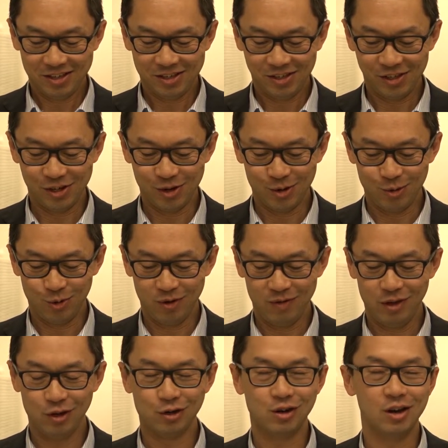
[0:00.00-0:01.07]
So whether
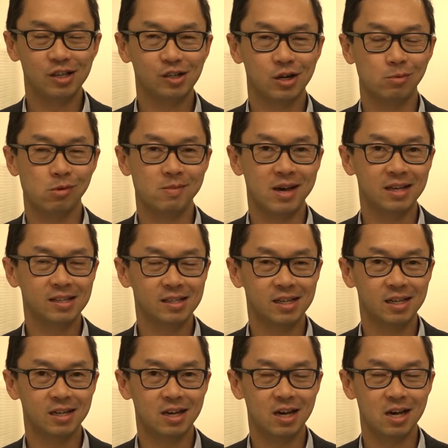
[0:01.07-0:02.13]
you're a Scrabble
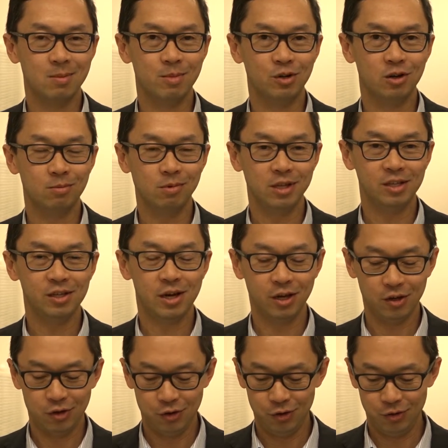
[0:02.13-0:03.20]
master, a Monopoly
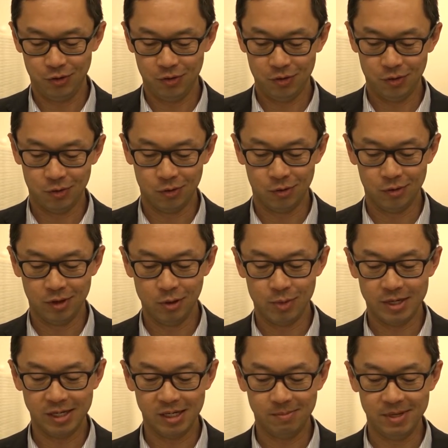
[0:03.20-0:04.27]
tycoon, or the
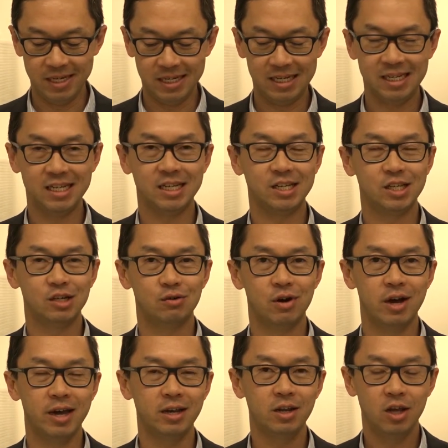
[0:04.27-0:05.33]
one to beat in Ticket to
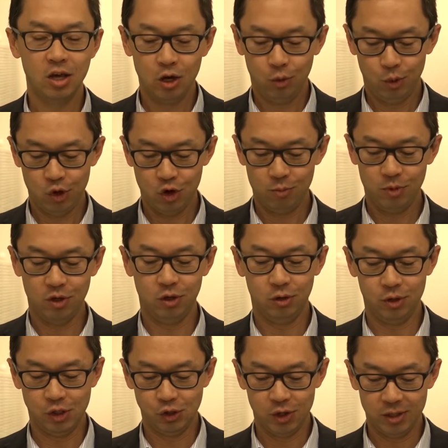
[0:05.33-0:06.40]
Ride, we hope
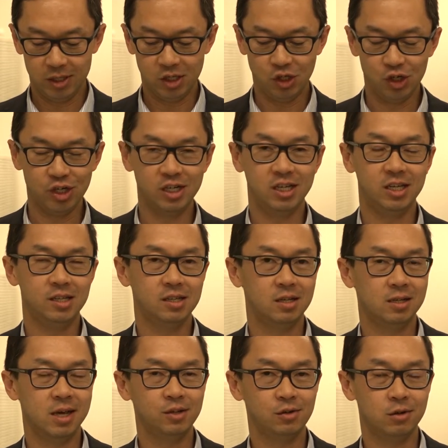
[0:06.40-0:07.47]
you enjoy this journey into
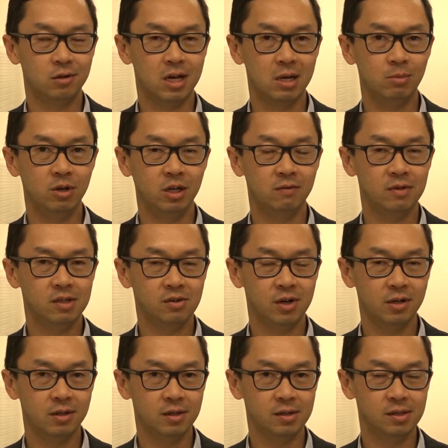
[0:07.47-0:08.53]
the National Library of
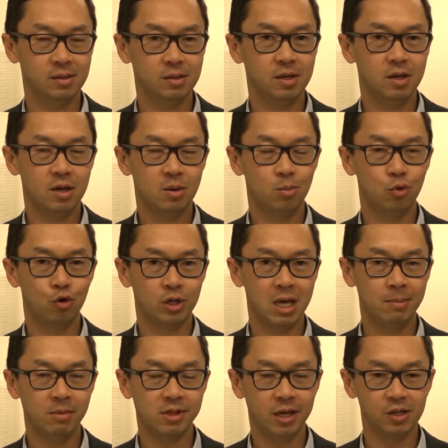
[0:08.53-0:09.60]
Australia's board
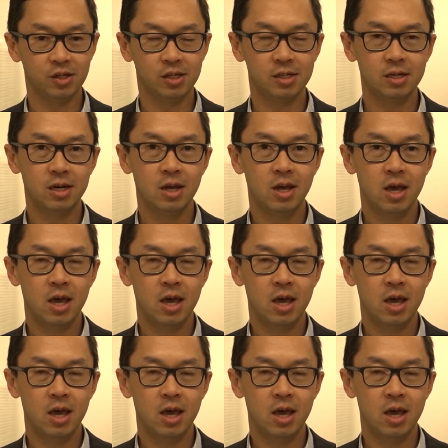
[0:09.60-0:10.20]
game collection